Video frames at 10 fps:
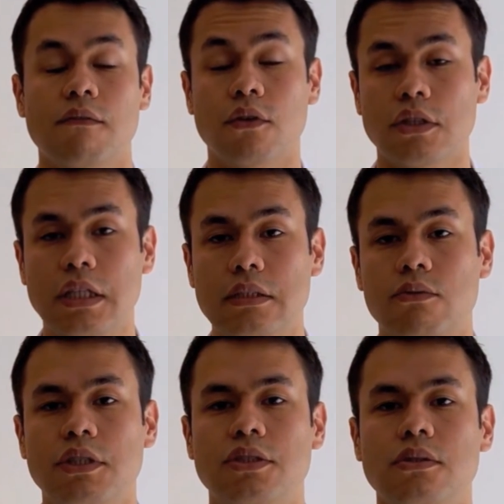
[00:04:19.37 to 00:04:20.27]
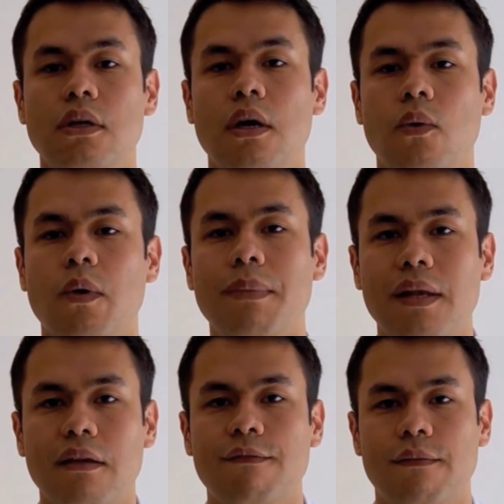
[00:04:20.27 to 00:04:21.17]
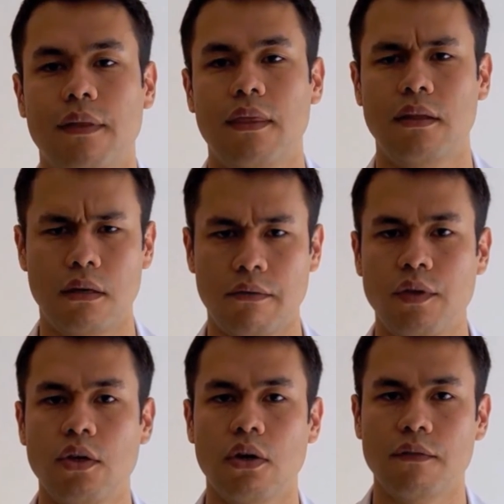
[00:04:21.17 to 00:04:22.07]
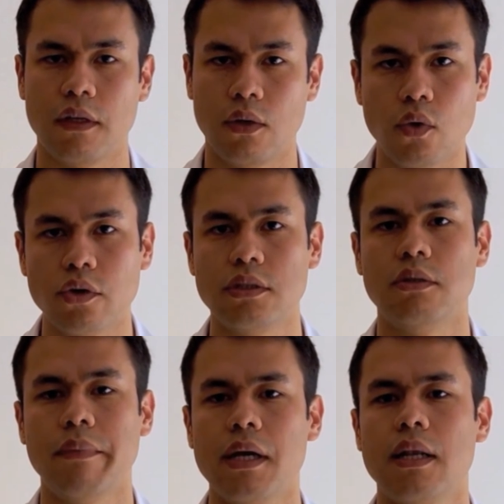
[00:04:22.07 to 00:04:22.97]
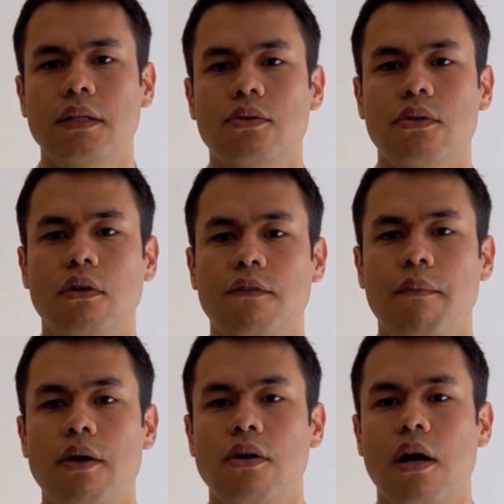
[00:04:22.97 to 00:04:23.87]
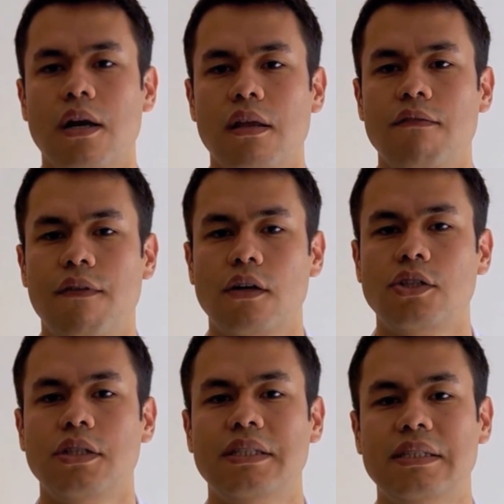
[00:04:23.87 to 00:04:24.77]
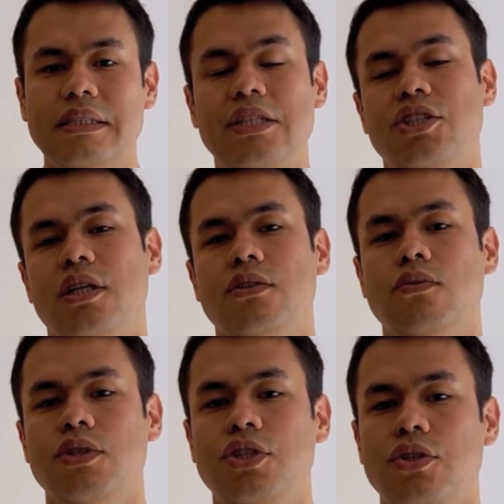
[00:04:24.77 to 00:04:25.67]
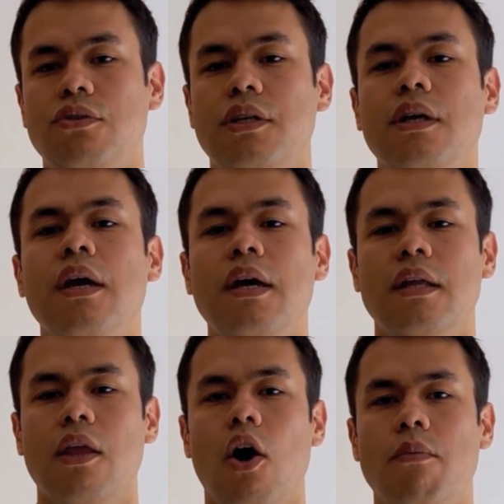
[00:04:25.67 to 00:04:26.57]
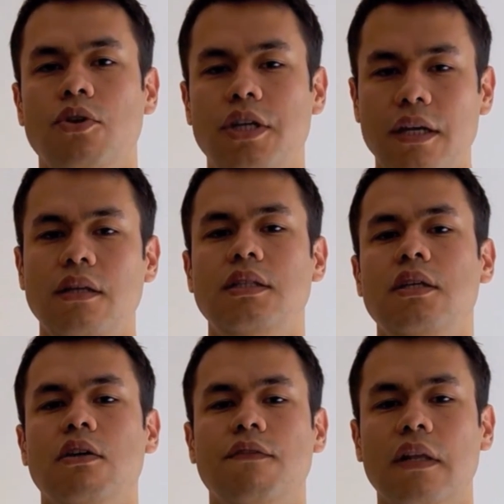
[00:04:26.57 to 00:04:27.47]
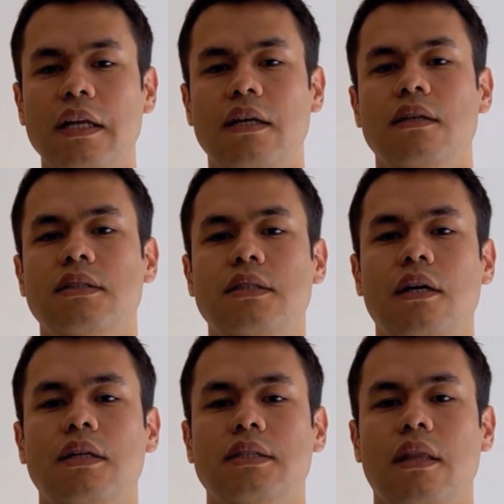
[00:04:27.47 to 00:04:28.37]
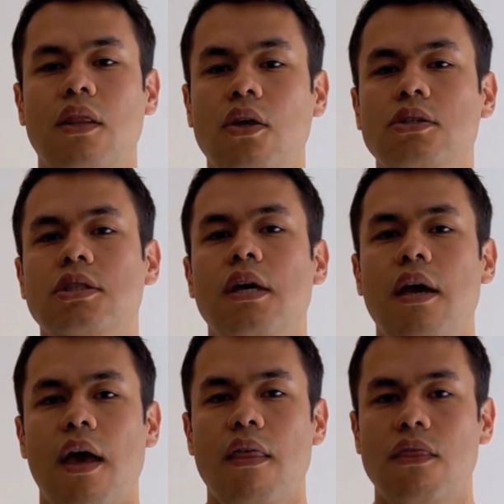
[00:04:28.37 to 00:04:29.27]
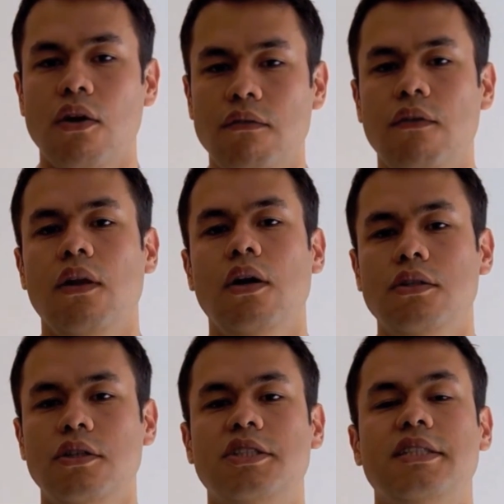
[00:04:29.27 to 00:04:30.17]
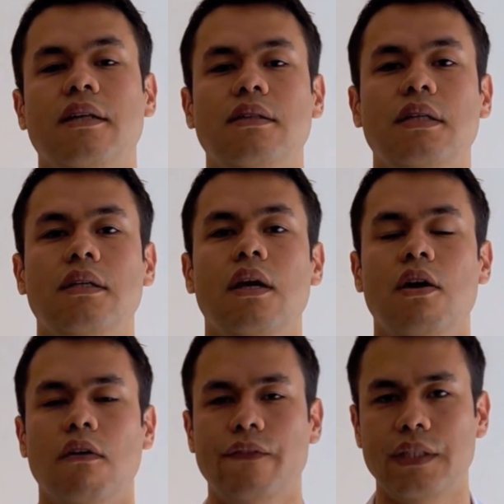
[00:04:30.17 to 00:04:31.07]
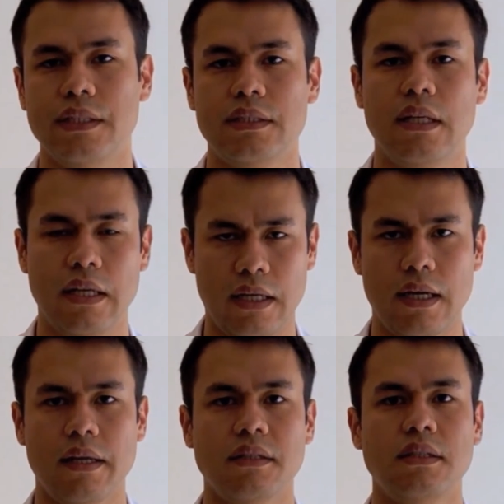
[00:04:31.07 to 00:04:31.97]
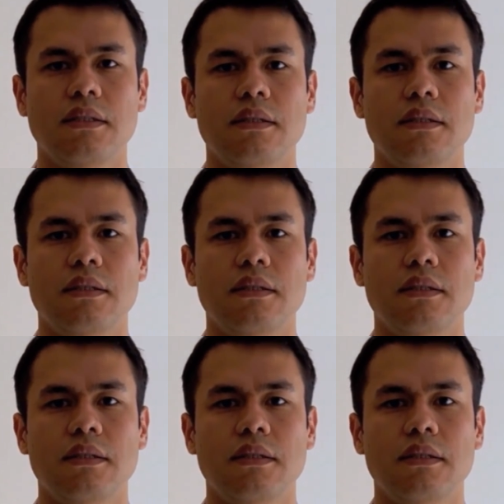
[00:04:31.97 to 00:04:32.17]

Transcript: For this reason, we believe that the review of the current nomenclature of myocardial infarction is essential to ensuring the homogeneity of clinical studies and thus a thoughtful understanding of this clinical entity.